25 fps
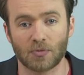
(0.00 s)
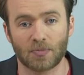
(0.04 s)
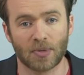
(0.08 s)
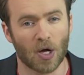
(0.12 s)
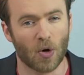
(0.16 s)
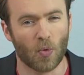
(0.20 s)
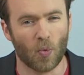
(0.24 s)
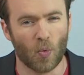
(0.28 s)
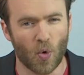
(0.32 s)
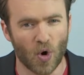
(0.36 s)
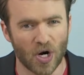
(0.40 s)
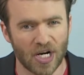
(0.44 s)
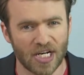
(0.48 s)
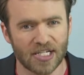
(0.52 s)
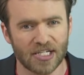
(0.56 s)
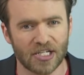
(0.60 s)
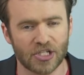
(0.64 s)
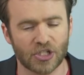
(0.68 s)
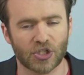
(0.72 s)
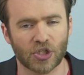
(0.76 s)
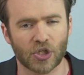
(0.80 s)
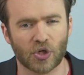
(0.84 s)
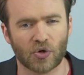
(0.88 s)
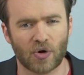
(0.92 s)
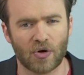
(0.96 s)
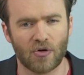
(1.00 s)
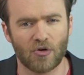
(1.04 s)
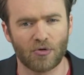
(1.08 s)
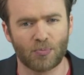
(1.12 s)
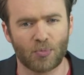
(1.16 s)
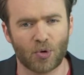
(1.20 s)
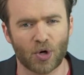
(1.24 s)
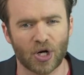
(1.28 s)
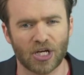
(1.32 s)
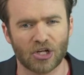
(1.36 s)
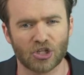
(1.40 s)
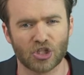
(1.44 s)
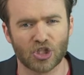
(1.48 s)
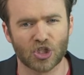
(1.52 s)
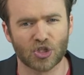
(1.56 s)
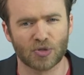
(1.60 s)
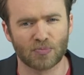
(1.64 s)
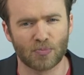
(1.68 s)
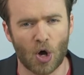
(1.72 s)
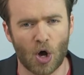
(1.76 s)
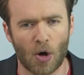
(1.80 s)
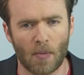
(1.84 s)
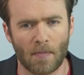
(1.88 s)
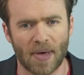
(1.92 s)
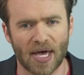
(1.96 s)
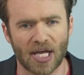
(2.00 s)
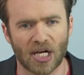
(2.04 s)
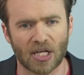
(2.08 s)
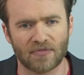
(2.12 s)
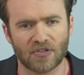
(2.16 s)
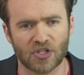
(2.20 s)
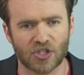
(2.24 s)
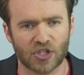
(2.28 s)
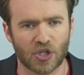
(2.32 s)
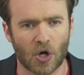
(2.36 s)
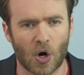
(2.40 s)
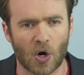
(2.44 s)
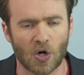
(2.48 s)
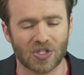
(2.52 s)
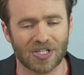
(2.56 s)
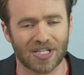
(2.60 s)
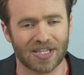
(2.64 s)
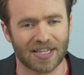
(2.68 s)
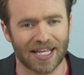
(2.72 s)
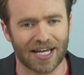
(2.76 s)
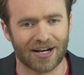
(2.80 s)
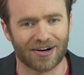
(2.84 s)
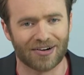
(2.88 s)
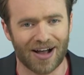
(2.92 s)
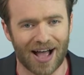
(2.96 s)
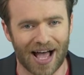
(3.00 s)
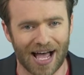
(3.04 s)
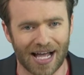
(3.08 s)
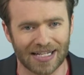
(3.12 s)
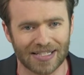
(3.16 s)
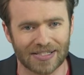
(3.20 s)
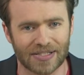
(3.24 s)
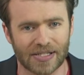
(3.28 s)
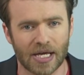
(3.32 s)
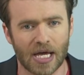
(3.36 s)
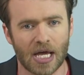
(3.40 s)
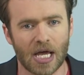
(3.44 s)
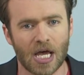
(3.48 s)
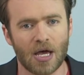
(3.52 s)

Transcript: but I wouldn't disagree with putting a small bet on the Stars at their odds